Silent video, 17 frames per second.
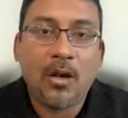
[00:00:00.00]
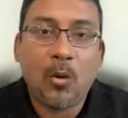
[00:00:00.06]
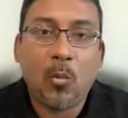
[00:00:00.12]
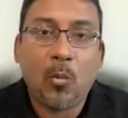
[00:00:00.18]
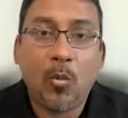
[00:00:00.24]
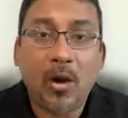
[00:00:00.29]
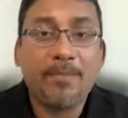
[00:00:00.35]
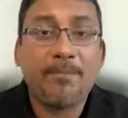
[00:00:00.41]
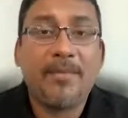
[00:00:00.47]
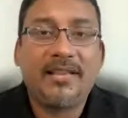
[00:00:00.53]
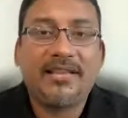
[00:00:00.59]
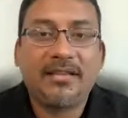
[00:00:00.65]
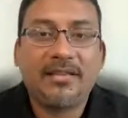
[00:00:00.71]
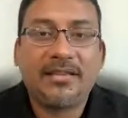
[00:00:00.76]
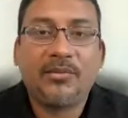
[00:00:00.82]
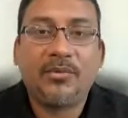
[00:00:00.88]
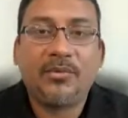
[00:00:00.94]
One
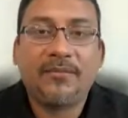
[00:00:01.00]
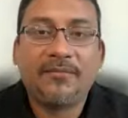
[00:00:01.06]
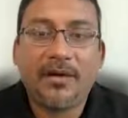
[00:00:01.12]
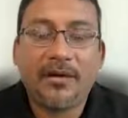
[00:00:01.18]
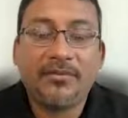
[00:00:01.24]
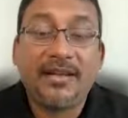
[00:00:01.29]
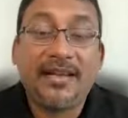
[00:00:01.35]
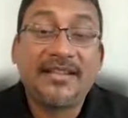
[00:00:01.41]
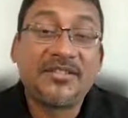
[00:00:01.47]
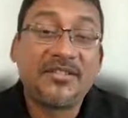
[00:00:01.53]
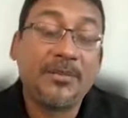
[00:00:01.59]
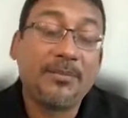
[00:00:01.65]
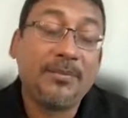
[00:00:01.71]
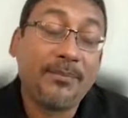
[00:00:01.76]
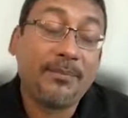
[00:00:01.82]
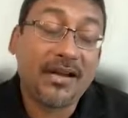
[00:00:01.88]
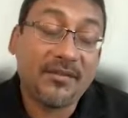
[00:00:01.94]
method that we have found
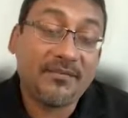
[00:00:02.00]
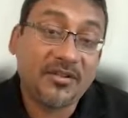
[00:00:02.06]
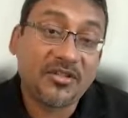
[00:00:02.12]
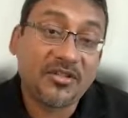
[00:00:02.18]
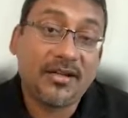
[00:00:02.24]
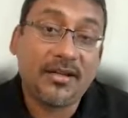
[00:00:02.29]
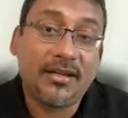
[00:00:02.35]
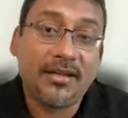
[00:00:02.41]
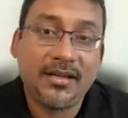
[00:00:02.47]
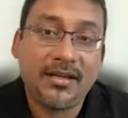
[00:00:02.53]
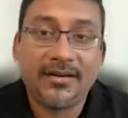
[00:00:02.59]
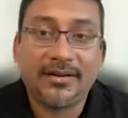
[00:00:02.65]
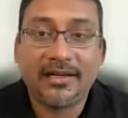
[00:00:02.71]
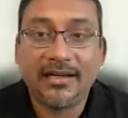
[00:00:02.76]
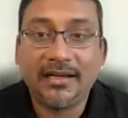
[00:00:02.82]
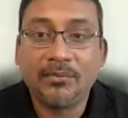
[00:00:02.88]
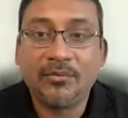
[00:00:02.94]
extremely beneficial here at
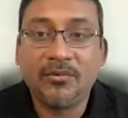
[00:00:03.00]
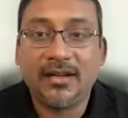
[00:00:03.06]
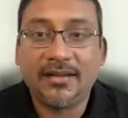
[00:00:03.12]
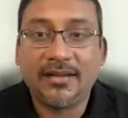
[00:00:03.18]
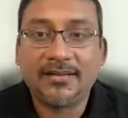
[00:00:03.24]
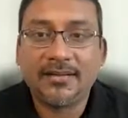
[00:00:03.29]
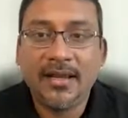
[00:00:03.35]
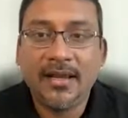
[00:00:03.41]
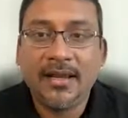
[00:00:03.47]
AWS